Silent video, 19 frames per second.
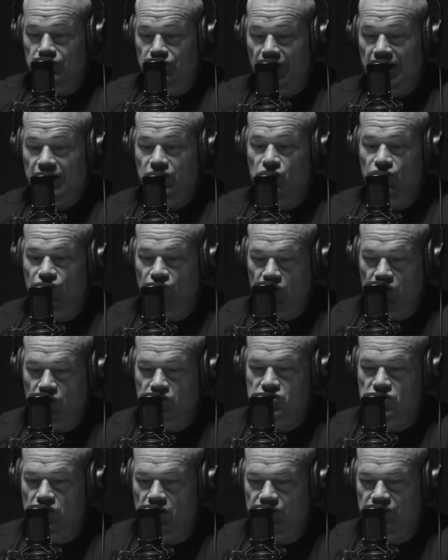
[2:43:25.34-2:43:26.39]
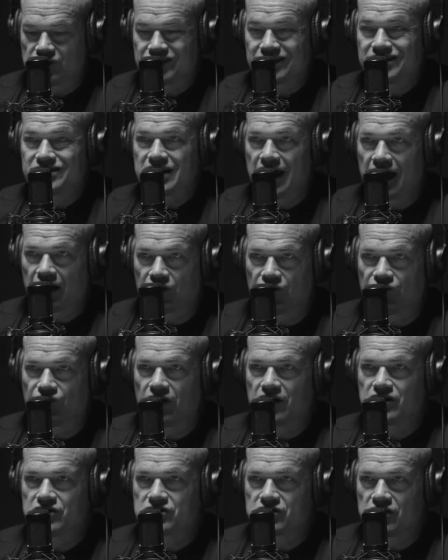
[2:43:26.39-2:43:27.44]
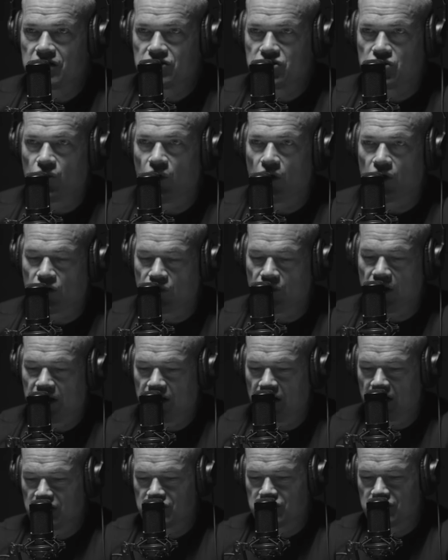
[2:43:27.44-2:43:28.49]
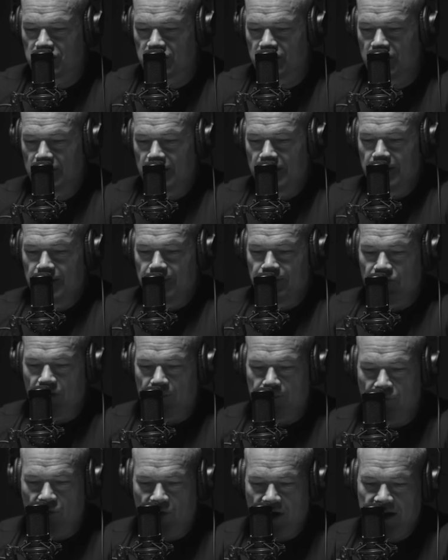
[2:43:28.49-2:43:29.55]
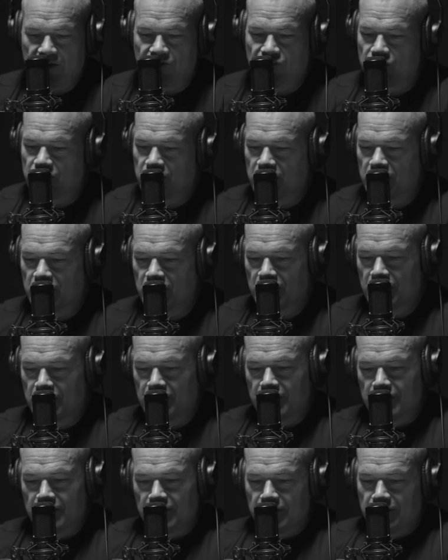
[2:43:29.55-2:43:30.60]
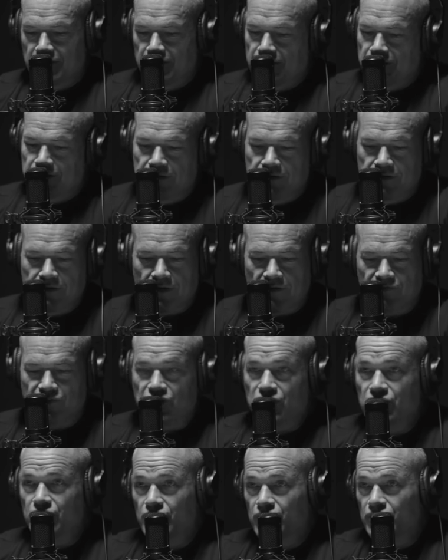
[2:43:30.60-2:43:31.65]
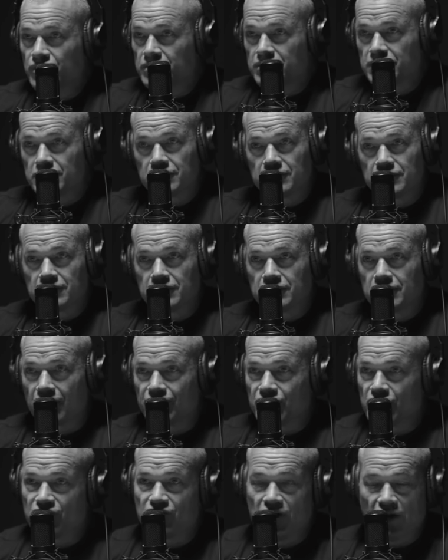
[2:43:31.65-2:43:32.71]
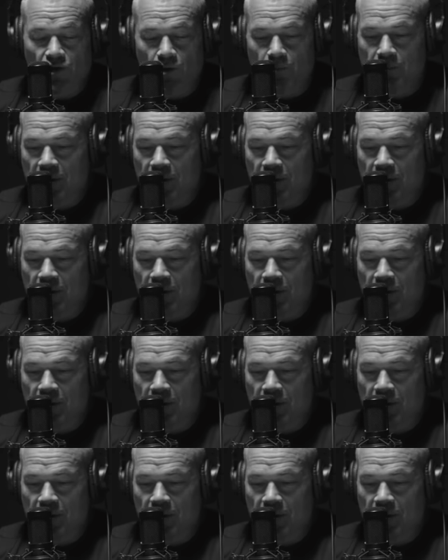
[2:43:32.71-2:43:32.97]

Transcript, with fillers: Thank you for your service and sacrifice to our great nation. The bravery of you, of your fellow